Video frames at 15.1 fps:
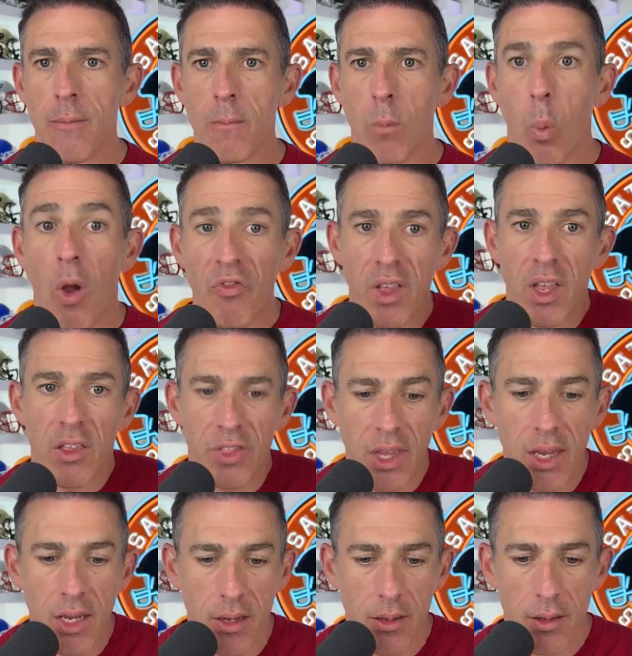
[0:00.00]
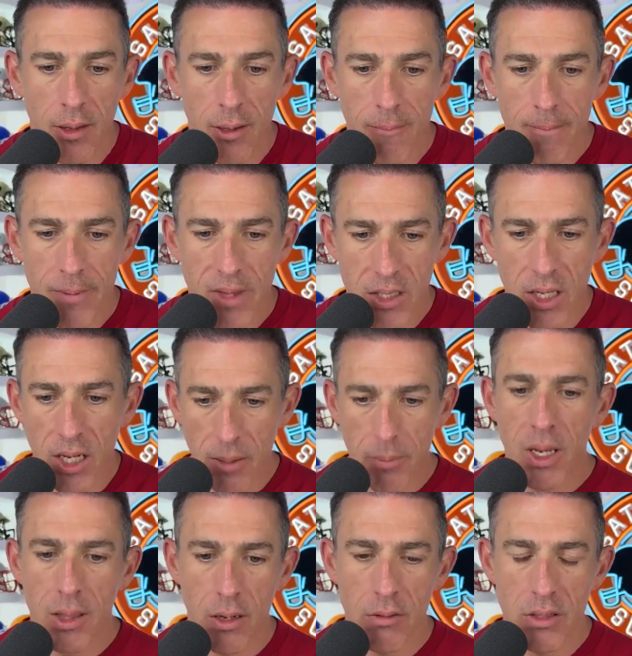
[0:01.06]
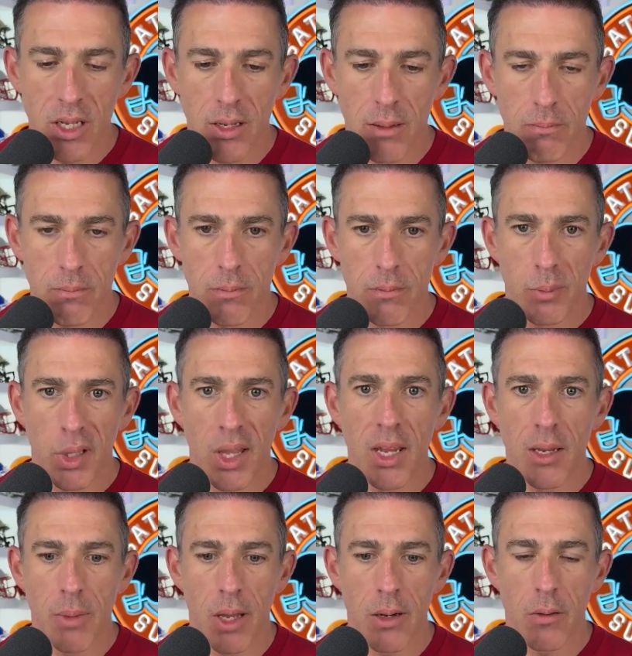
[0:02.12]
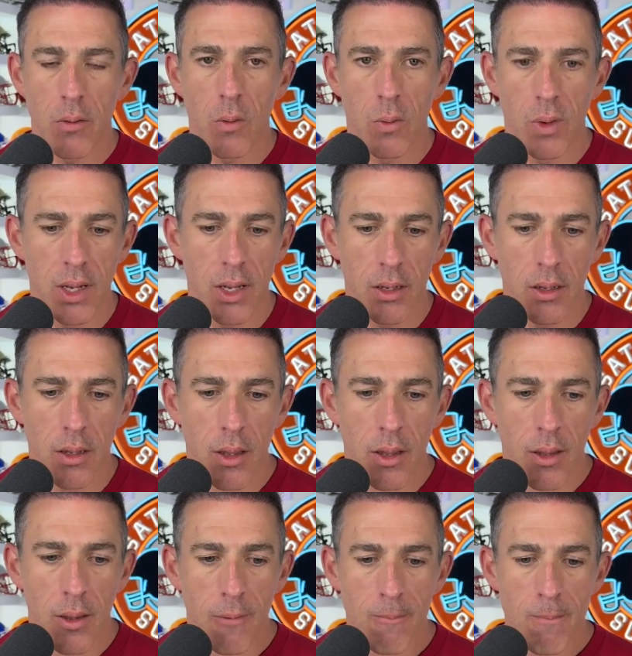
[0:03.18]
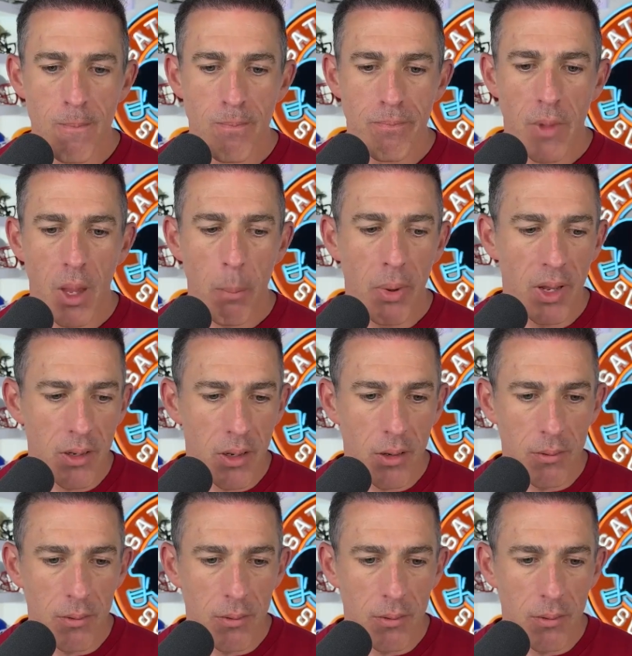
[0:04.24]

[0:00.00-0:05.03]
what they think is going to be their team playing better or winning. But